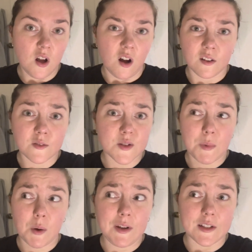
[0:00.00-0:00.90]
And that was
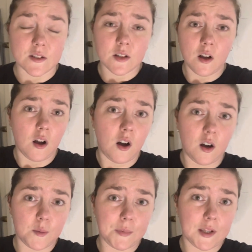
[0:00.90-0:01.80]
about it.
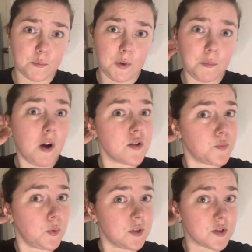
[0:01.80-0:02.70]
I pick up my
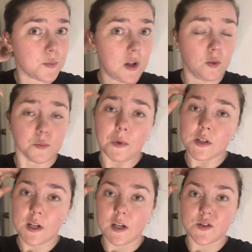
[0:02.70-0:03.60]
passport as well on
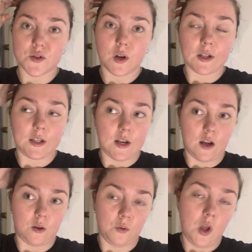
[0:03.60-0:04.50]
Monday, so I can
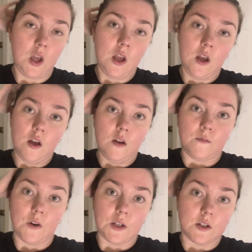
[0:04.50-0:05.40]
now
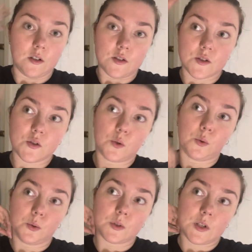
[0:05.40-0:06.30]
finally
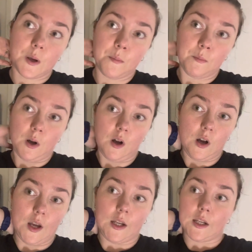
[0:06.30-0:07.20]
sort
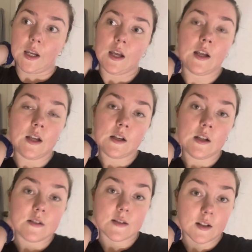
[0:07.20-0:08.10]
my
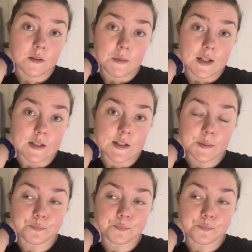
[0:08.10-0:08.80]
settlement,